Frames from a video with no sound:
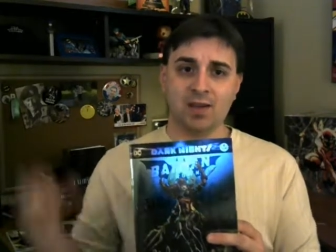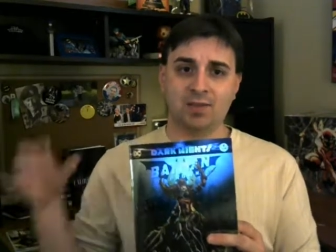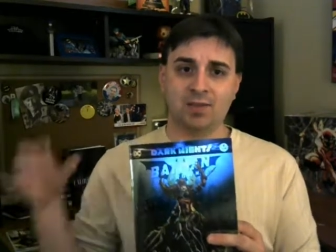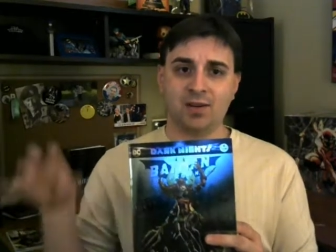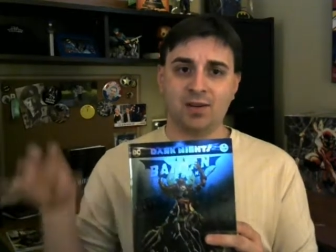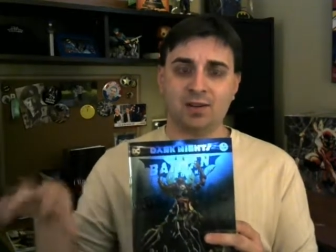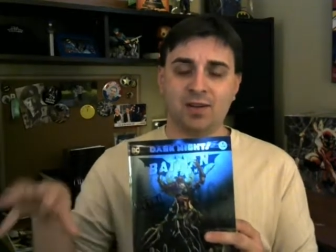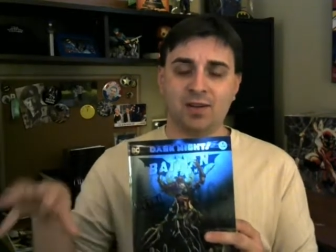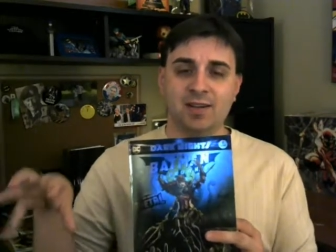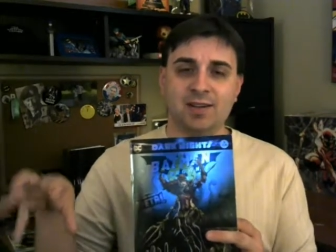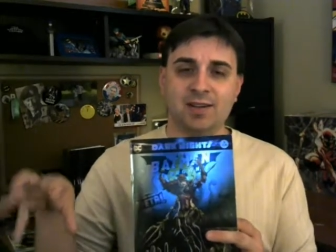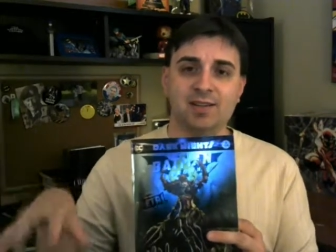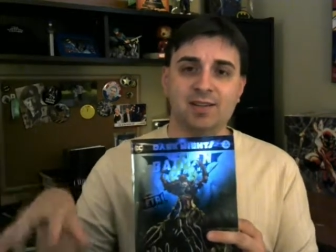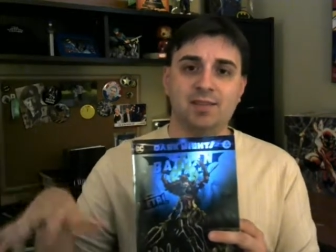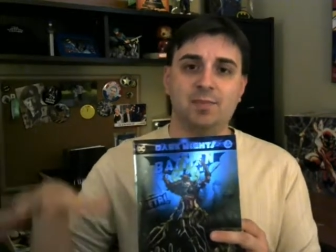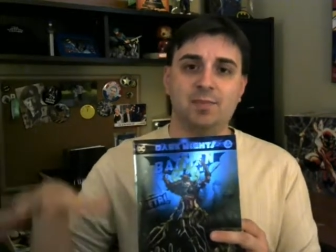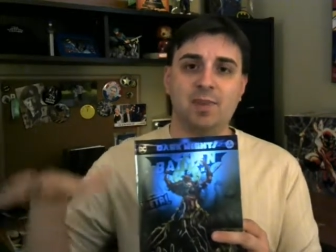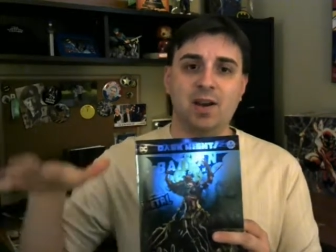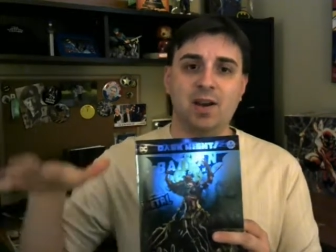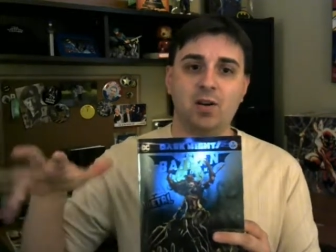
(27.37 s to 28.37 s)
Dark Knights
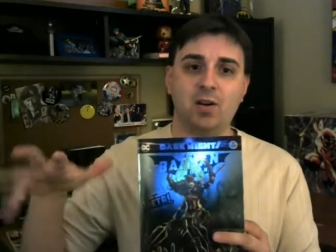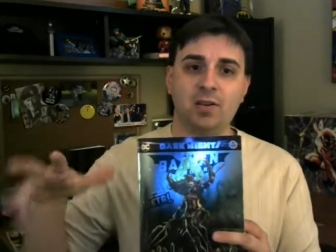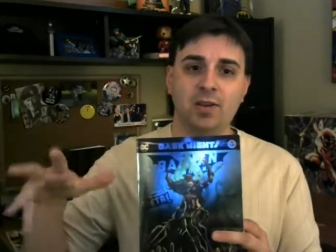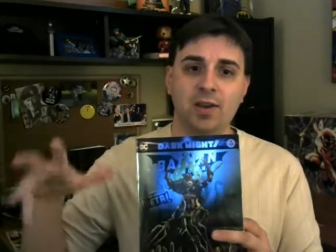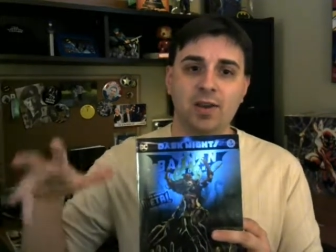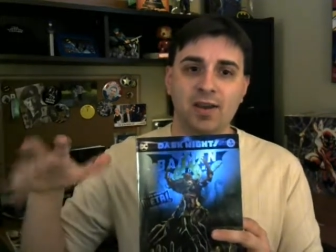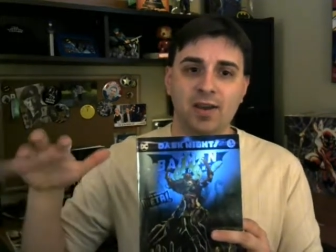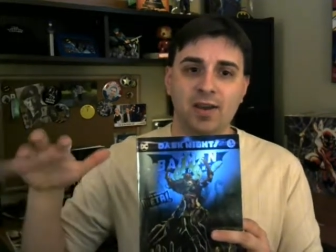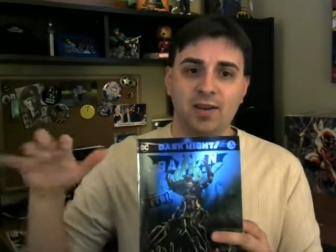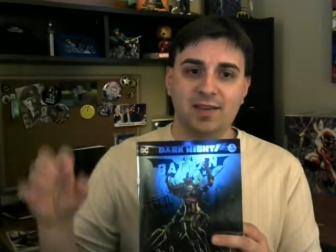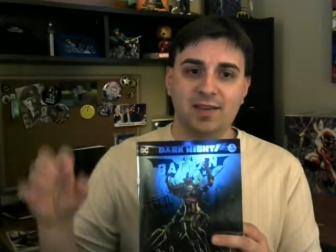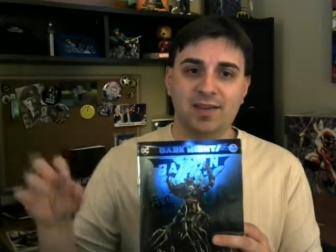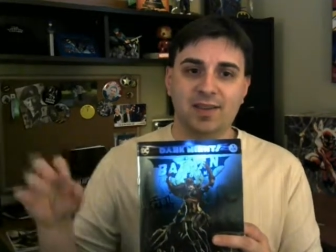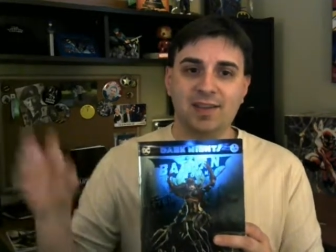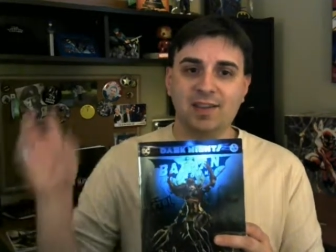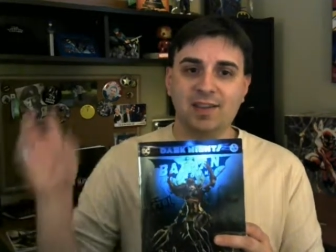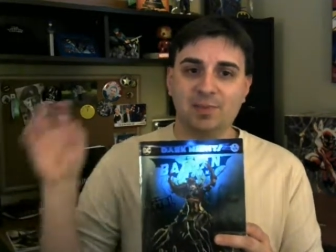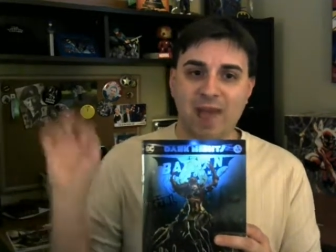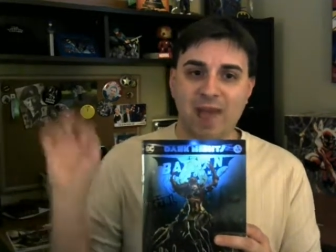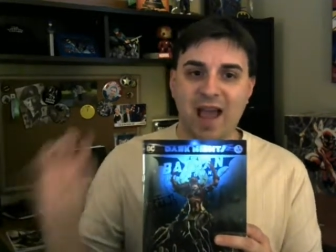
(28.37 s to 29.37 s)
is about
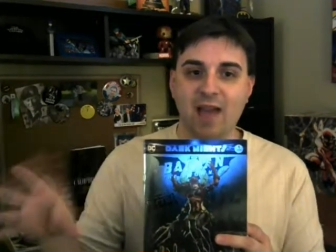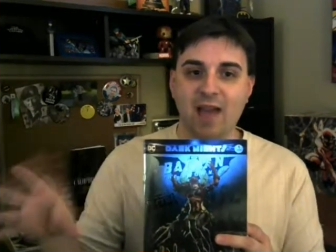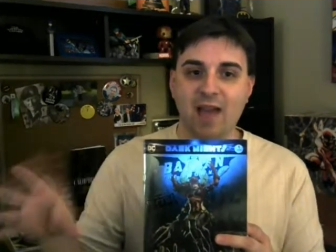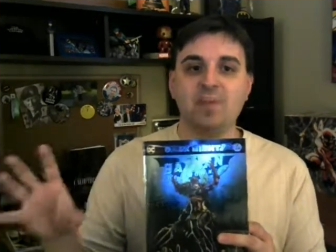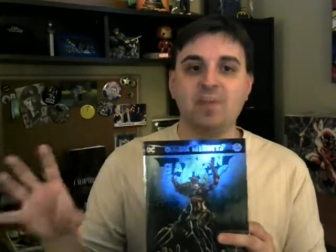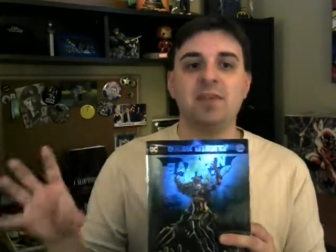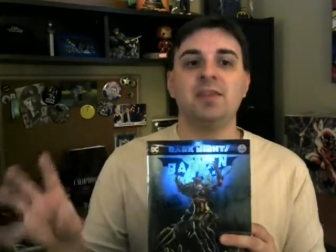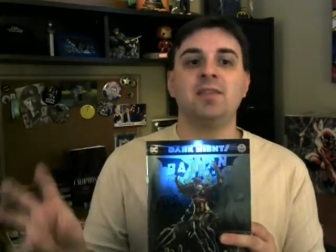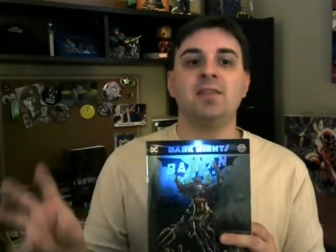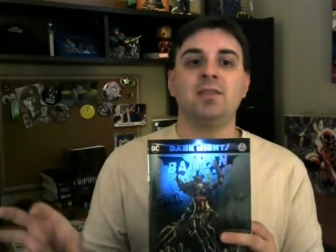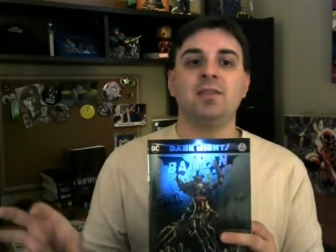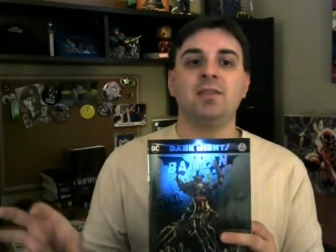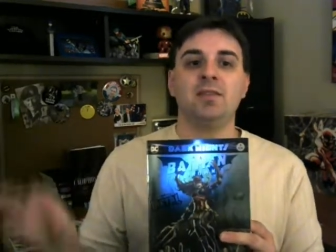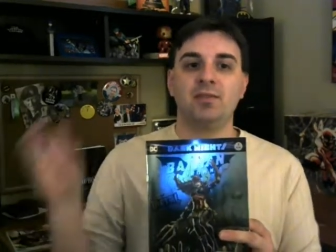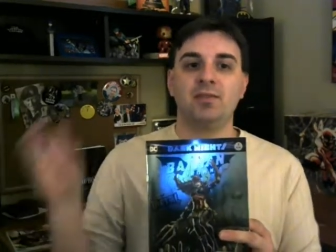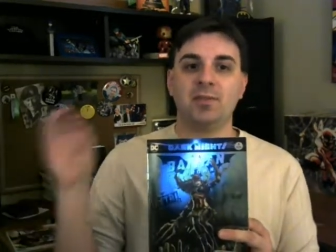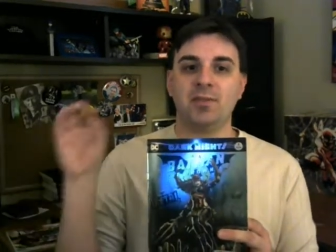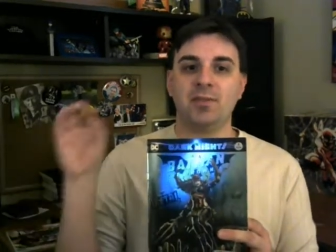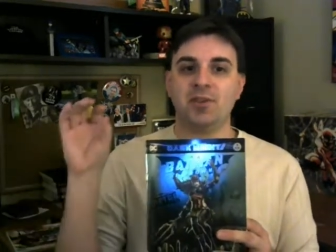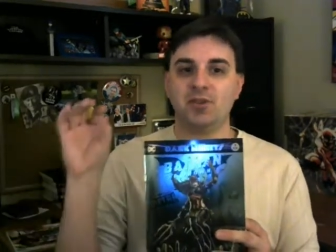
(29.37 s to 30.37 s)
these Batmen
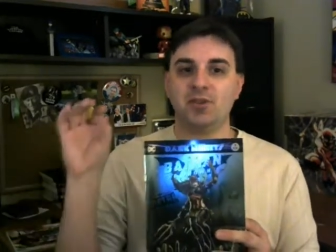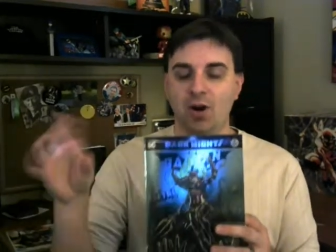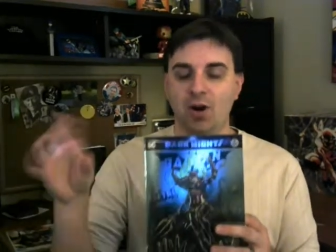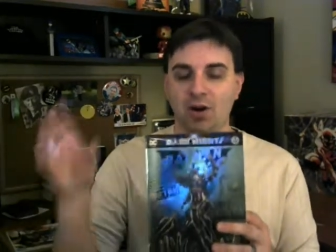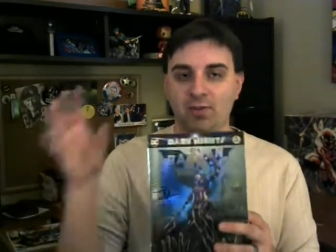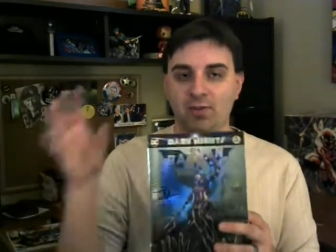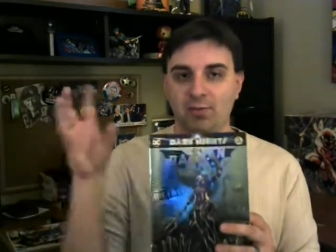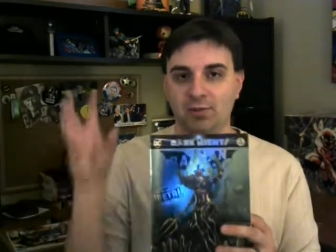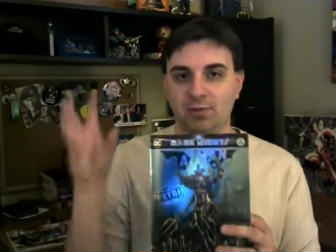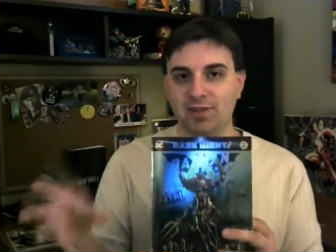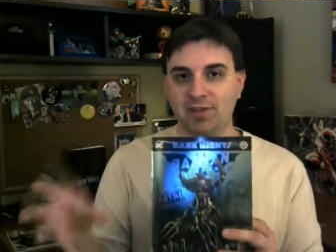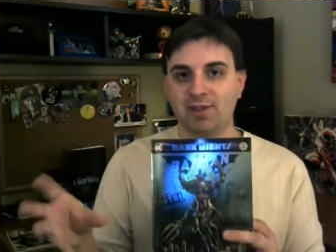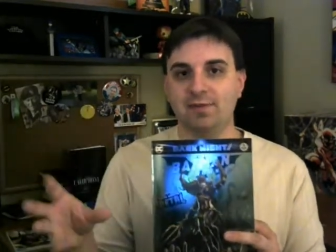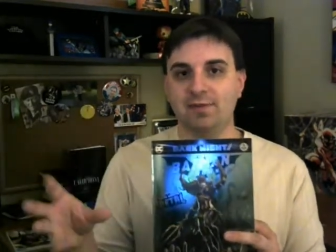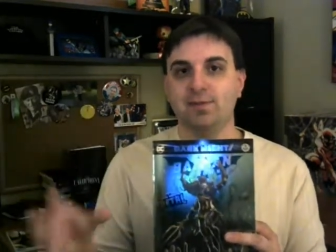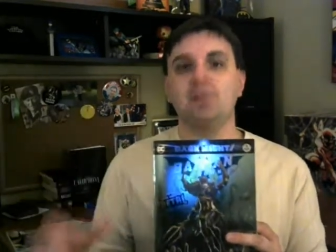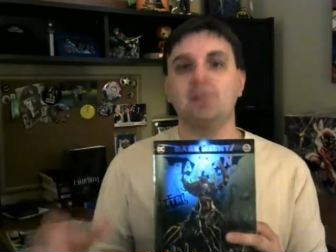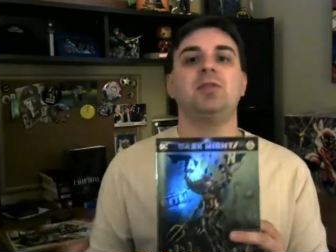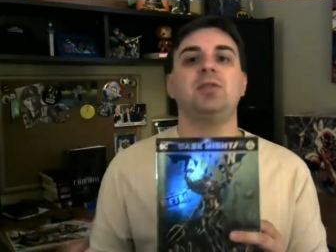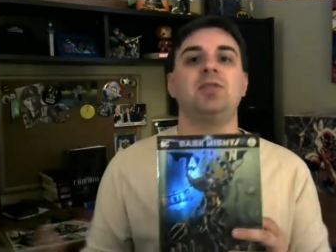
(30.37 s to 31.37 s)
from the Dark
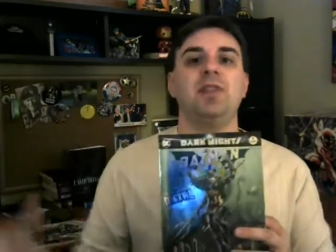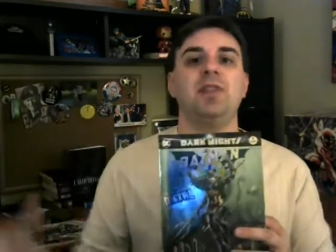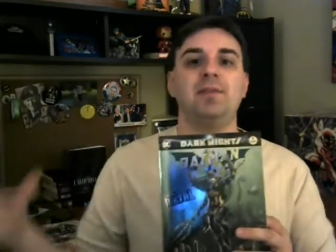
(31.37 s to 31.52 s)
Multiverse.